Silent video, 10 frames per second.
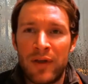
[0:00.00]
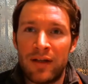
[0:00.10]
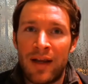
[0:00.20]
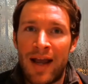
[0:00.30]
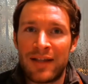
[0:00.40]

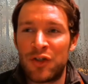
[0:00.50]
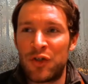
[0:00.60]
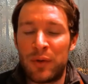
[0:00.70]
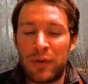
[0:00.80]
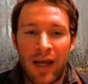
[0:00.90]
it has to
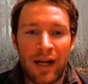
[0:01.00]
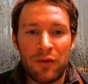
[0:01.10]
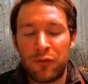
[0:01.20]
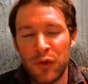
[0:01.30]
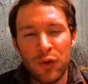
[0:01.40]
do with kind of
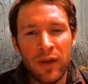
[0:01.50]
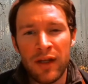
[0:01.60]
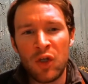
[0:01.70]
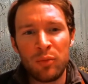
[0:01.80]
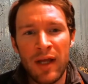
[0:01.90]
the fuel that
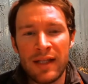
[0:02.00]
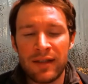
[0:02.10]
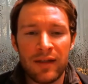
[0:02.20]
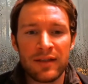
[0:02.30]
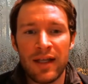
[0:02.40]
accumulates
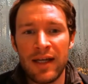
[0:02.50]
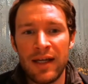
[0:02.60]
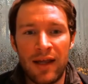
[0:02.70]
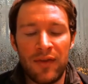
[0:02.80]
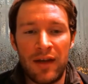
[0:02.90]
on the
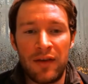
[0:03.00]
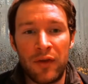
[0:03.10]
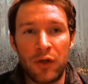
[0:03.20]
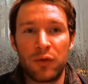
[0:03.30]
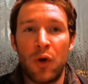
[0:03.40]
site, and then
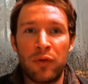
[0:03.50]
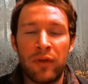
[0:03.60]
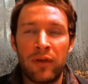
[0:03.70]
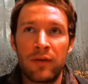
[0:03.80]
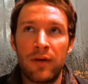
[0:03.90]
the growth
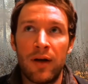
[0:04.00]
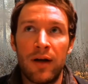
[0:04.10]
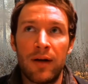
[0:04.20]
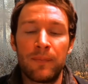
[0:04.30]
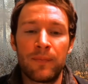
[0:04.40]

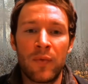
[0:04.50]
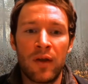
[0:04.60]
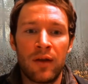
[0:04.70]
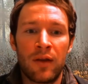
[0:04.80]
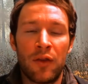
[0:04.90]

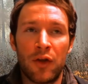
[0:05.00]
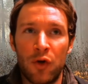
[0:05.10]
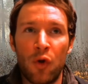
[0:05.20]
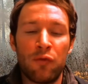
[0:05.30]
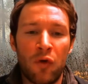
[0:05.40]

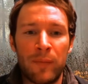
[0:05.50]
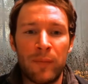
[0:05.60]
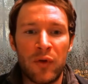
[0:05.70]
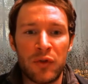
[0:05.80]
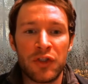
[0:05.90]
form
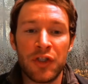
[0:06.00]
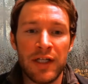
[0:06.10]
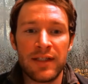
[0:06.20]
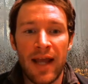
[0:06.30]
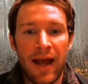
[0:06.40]
that those
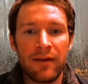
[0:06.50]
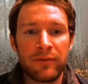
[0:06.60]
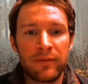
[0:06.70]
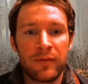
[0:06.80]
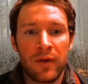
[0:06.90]
trees have,